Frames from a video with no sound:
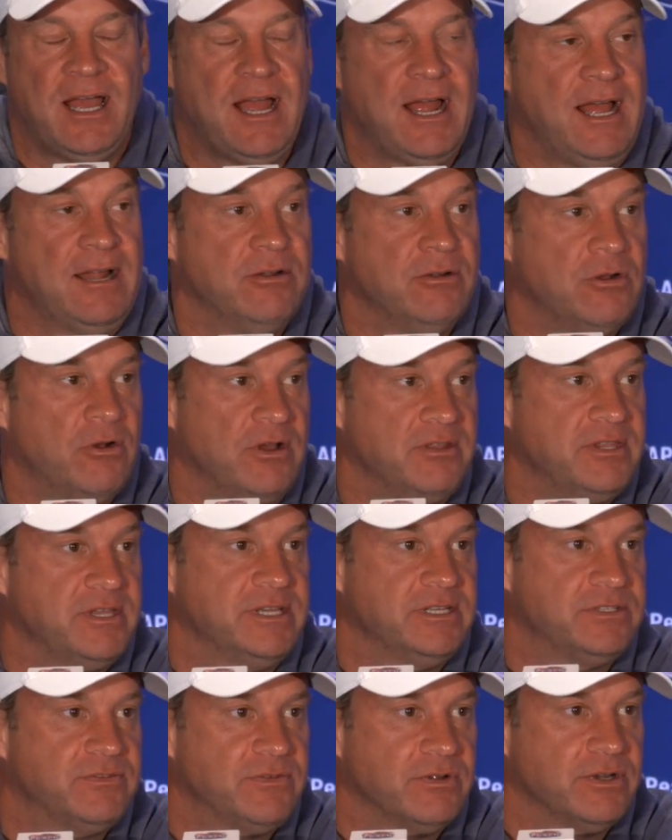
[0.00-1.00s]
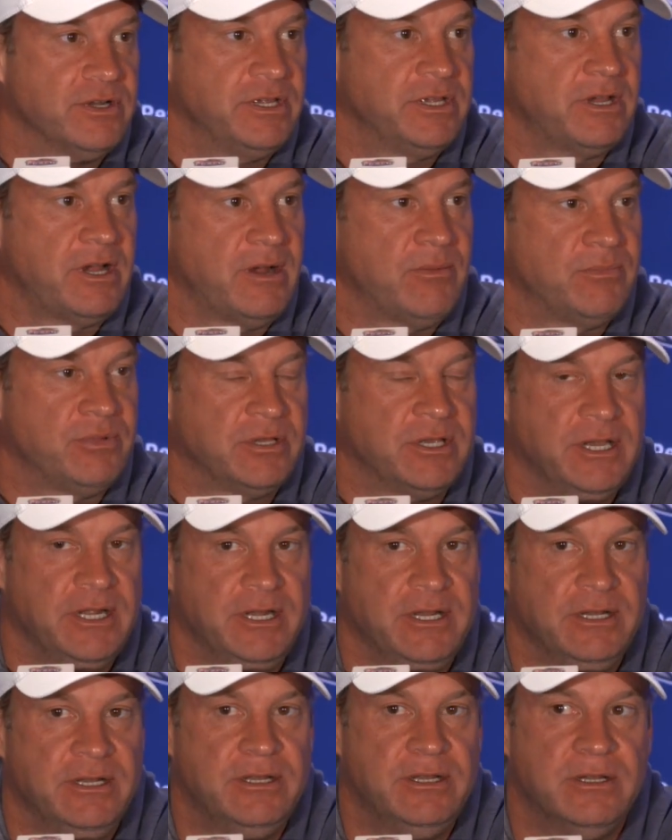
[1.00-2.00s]
I don't know. I think it's very
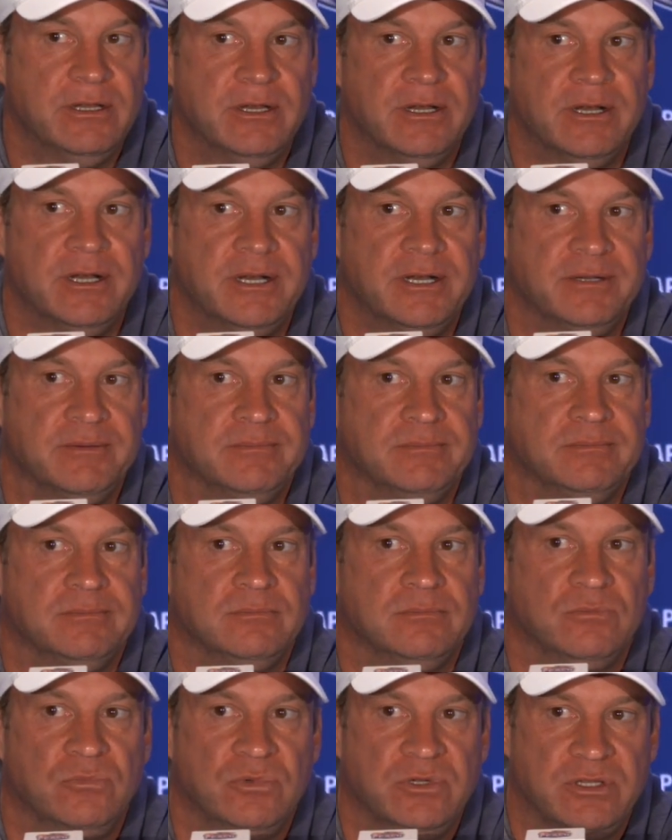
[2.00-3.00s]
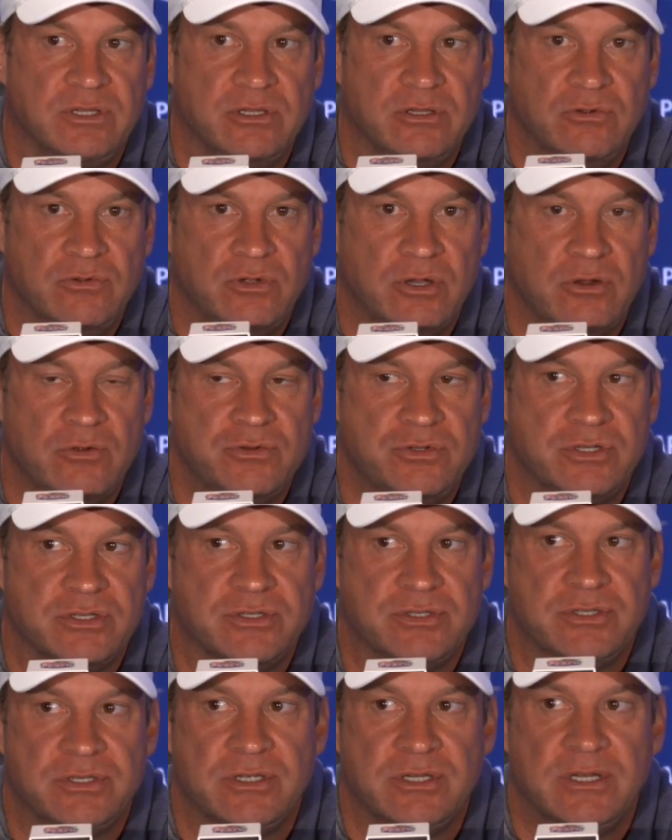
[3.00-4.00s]
complicated um, with new
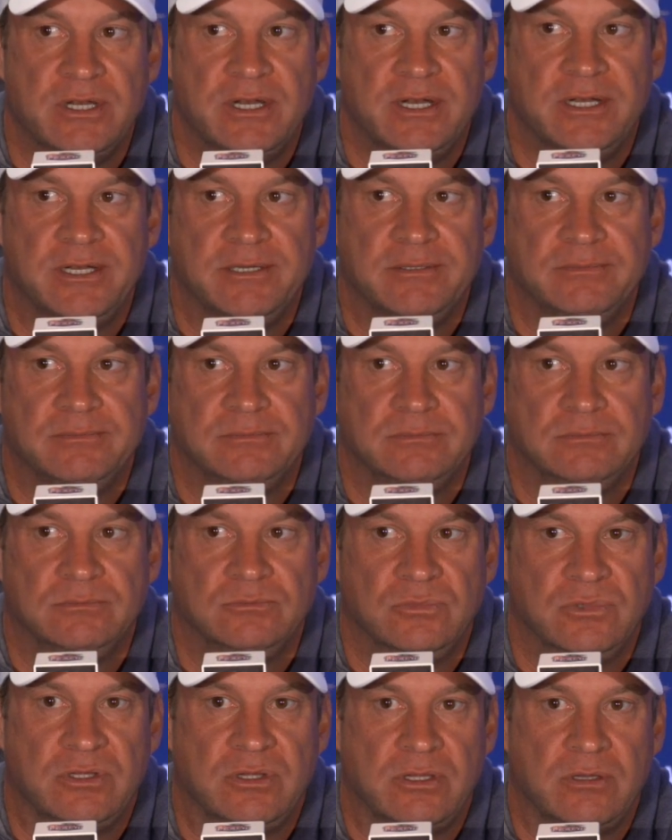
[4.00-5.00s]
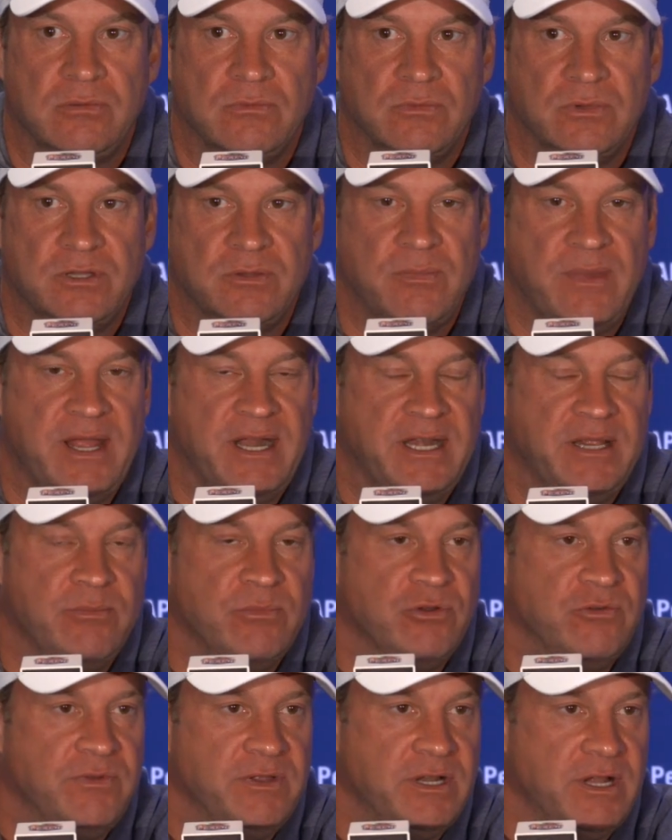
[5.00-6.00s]
coaches, um, with with Manny
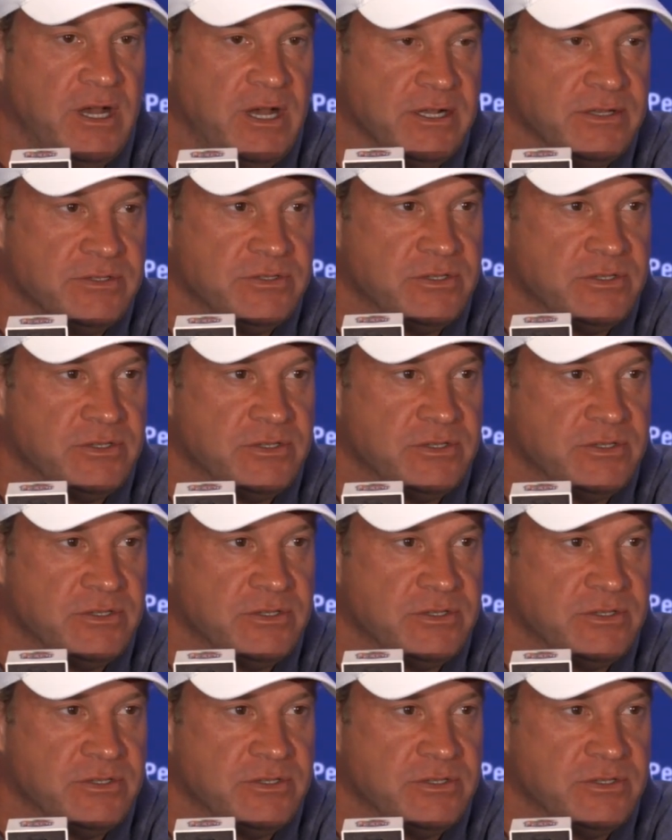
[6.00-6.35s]
moving on.